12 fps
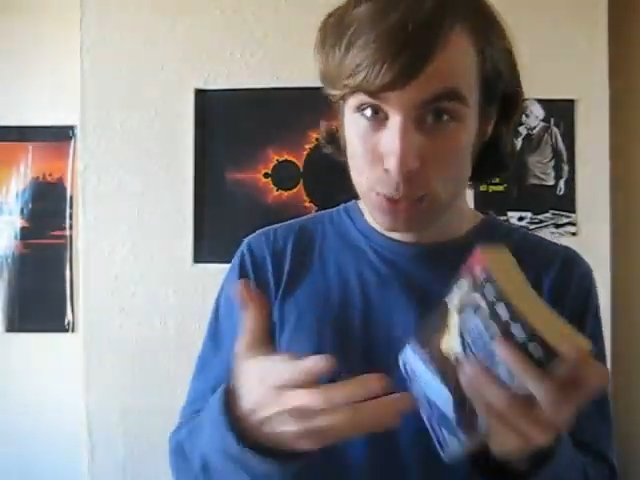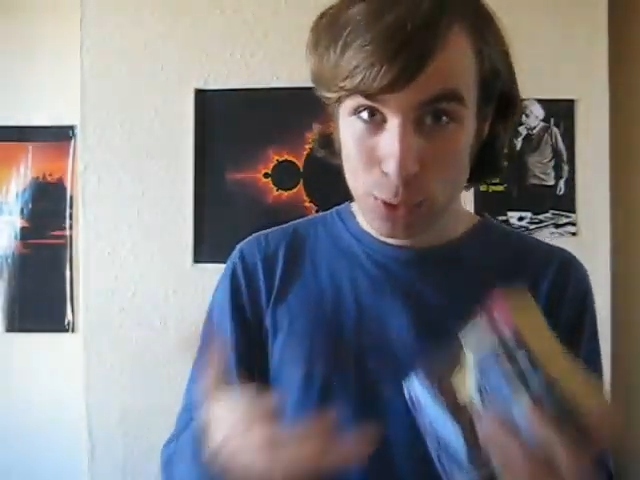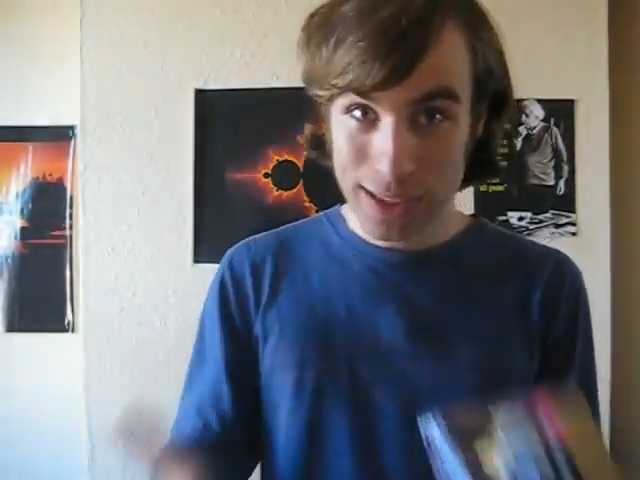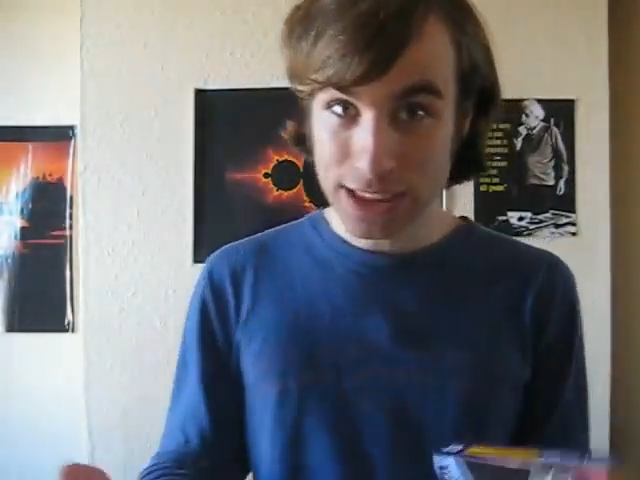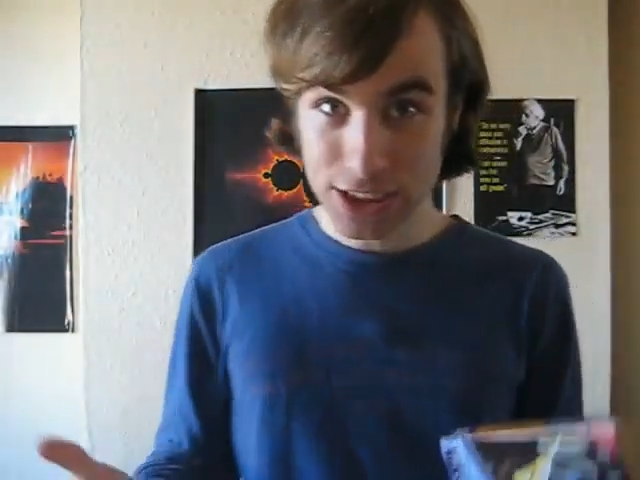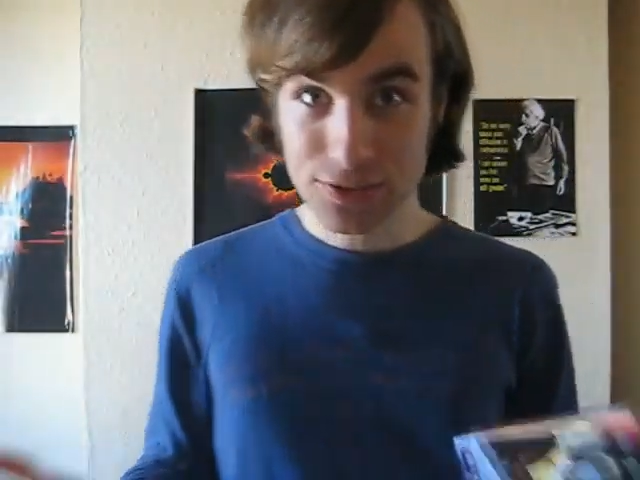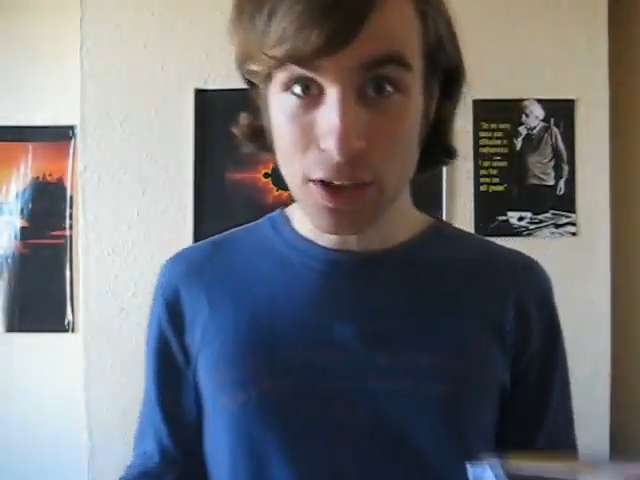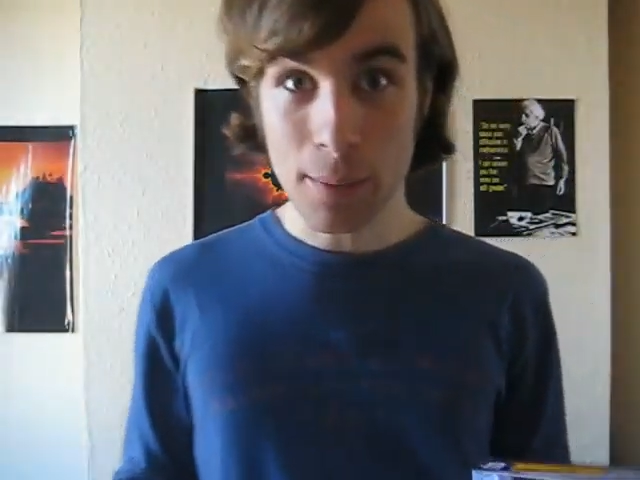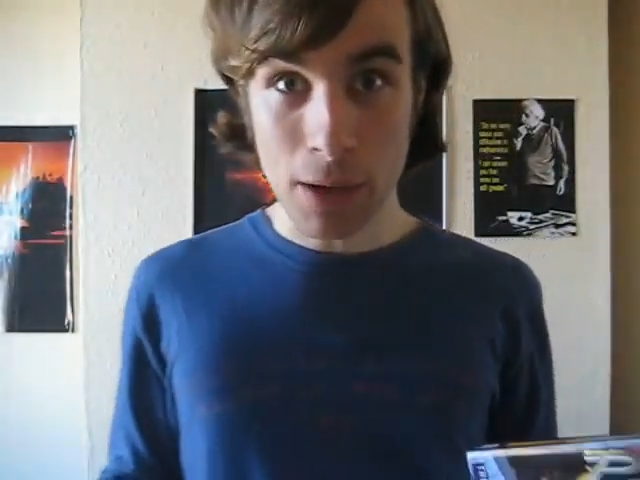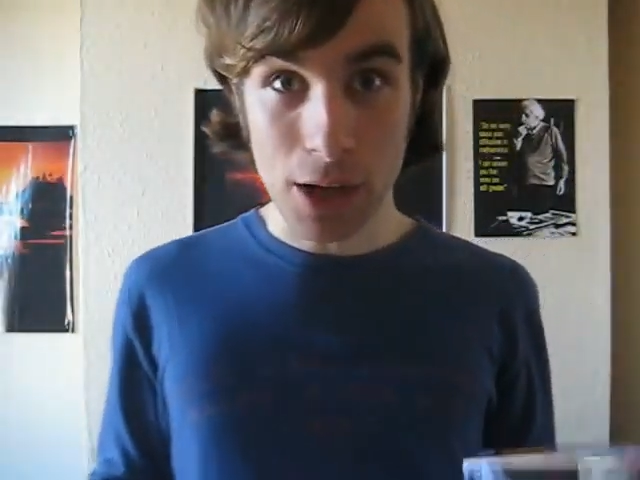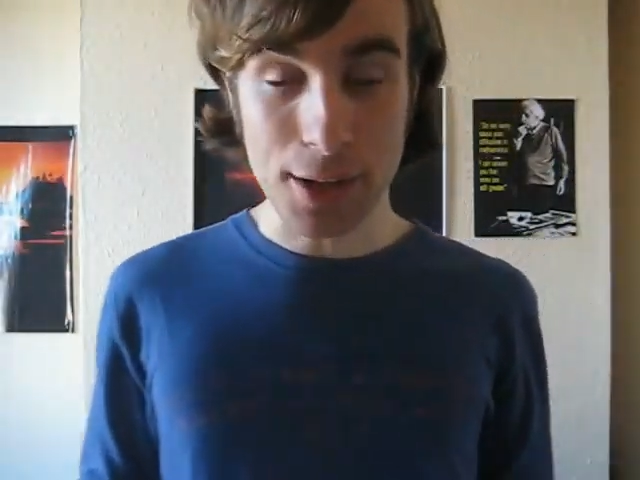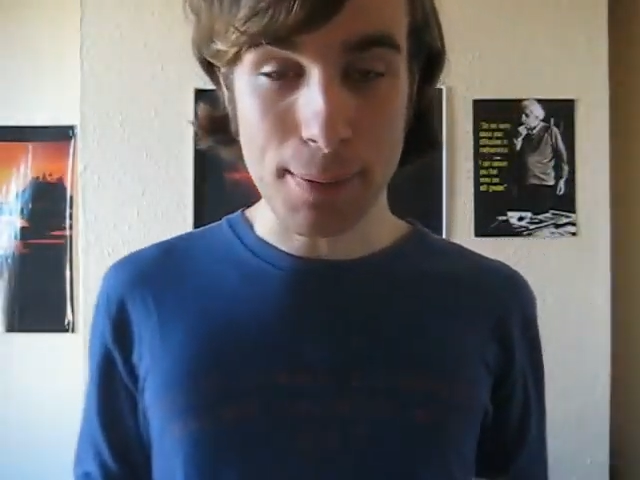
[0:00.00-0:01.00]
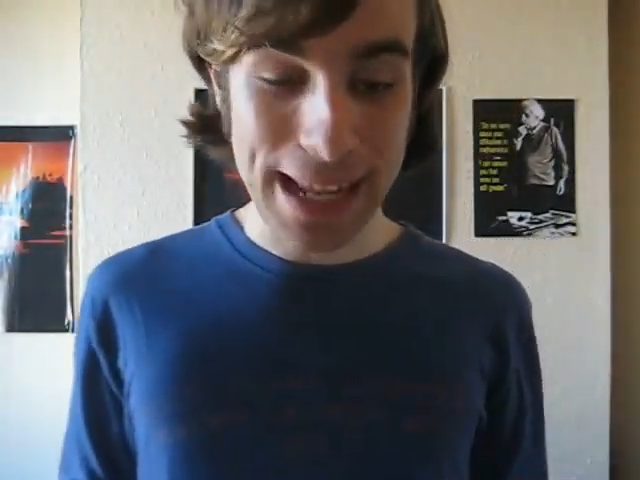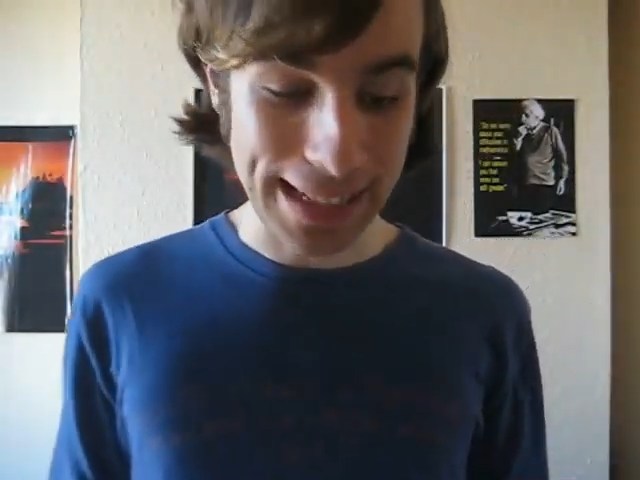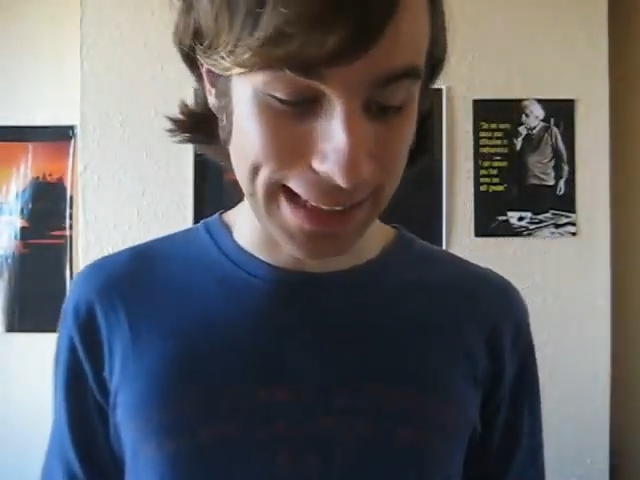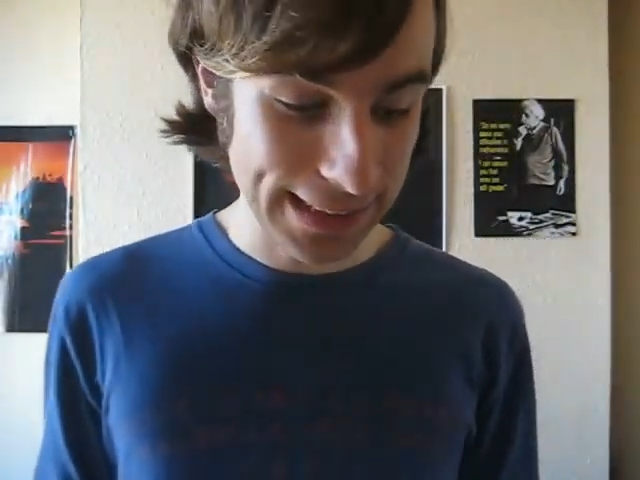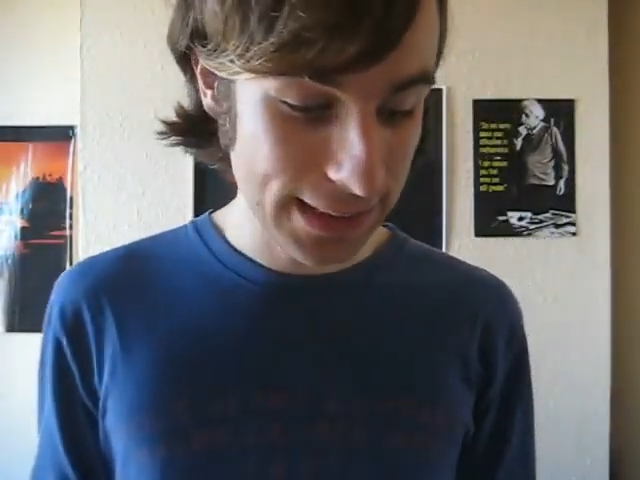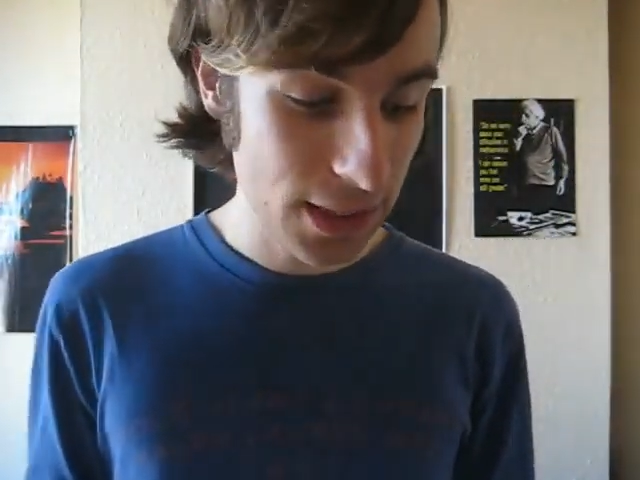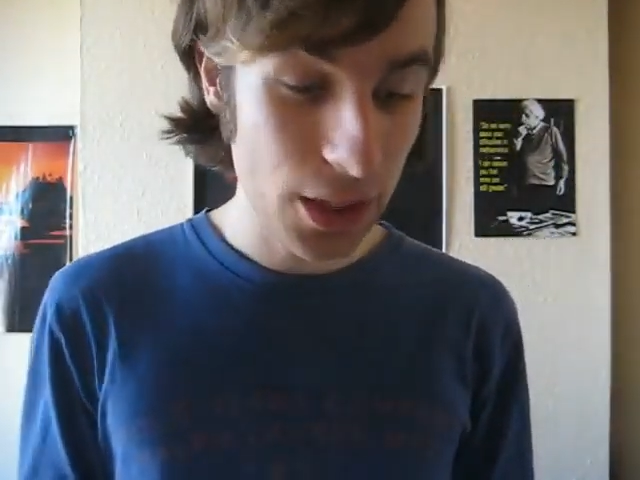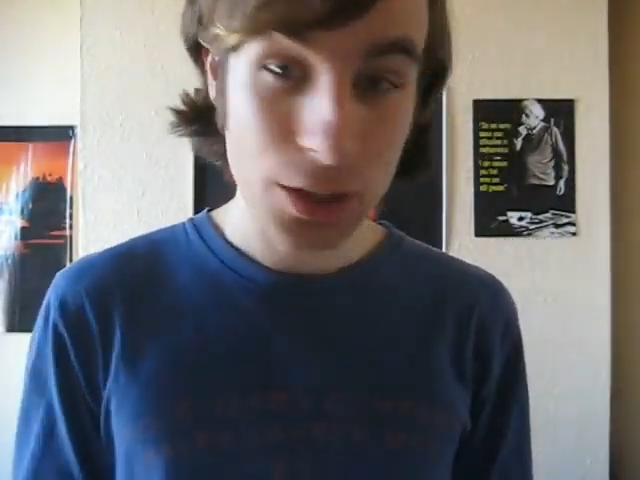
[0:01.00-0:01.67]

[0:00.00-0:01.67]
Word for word: creatures from other planets.